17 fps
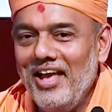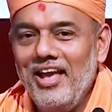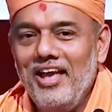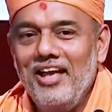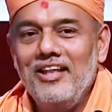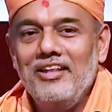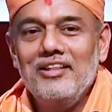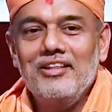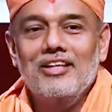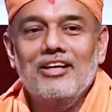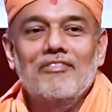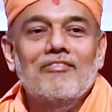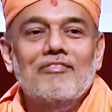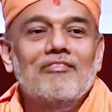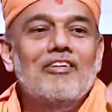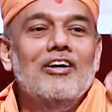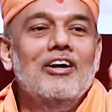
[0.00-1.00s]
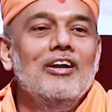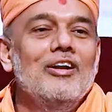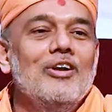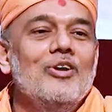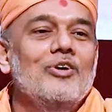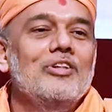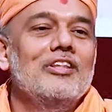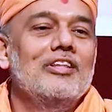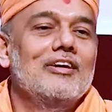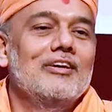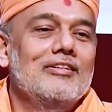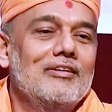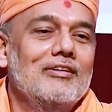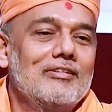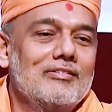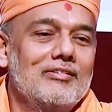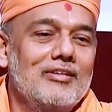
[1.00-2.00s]
and the world on the
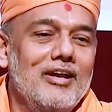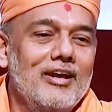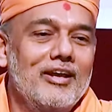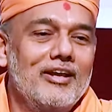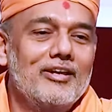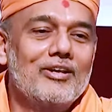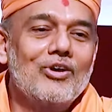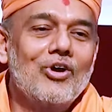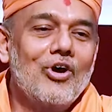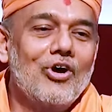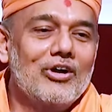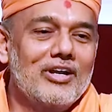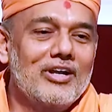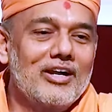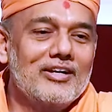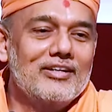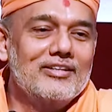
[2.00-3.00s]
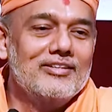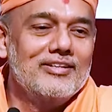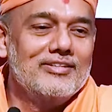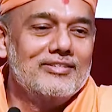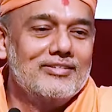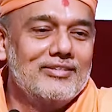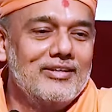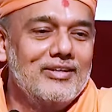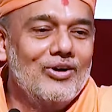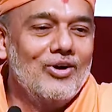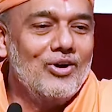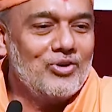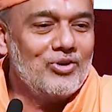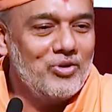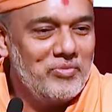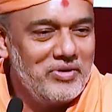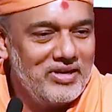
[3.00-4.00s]
other side got adjusted
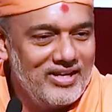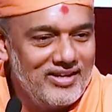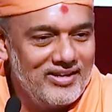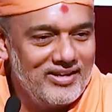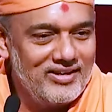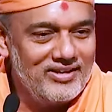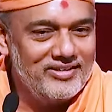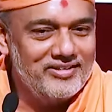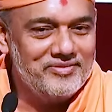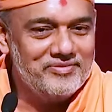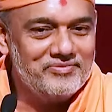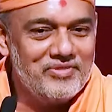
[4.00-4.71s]
automatically.